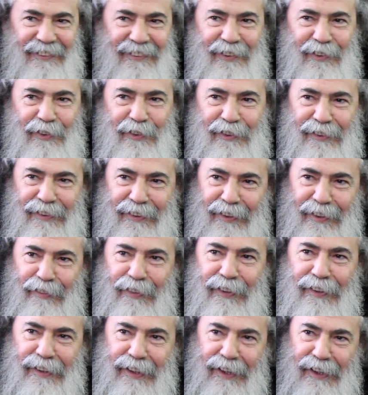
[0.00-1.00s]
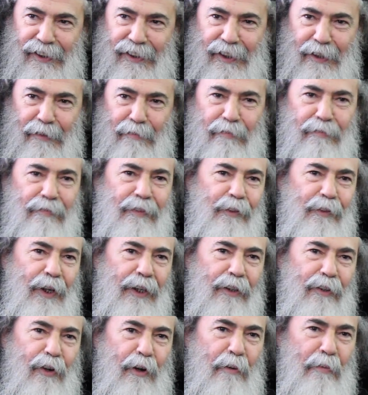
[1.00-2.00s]
He even tells them
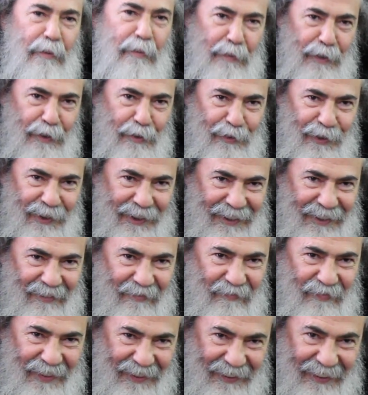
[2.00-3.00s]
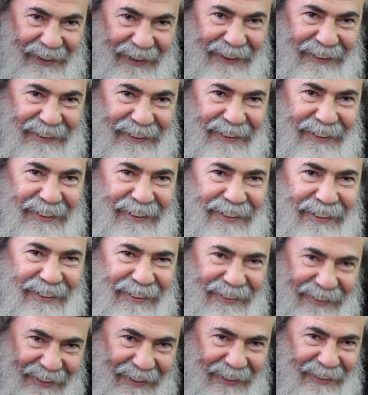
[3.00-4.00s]
what compliments to say, right?
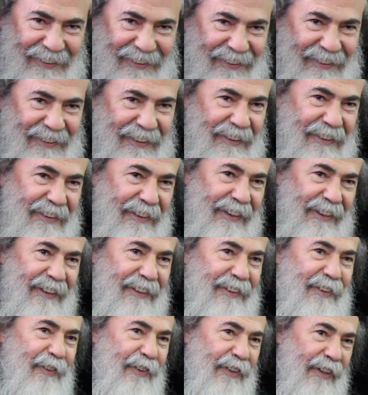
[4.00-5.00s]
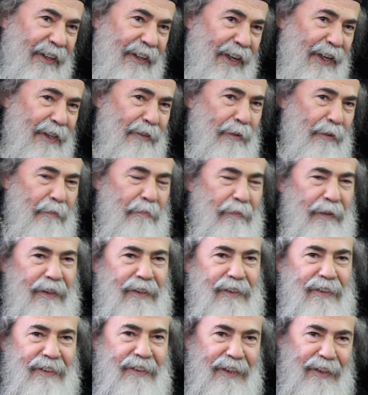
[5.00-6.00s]
Yes, he says to the husband,
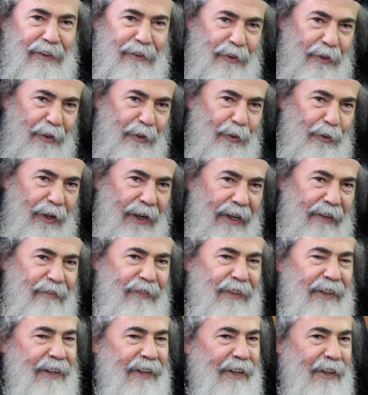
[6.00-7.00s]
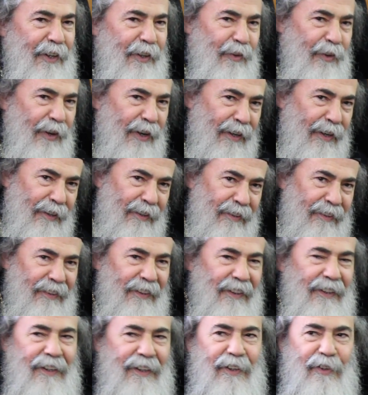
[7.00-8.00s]
please tell to your wife you are,
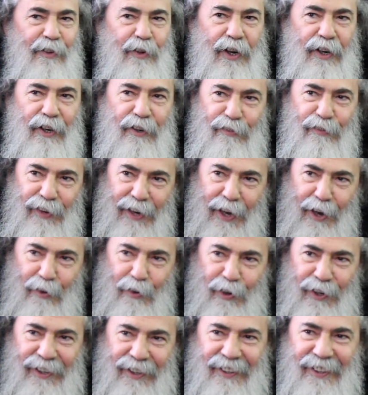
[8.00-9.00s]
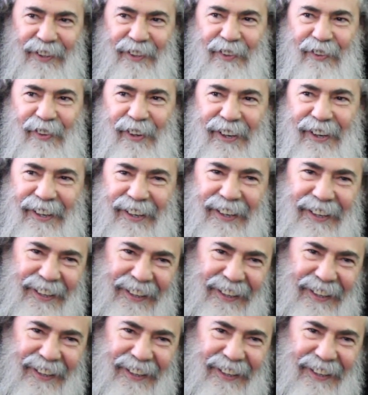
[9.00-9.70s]
you are a flower, you are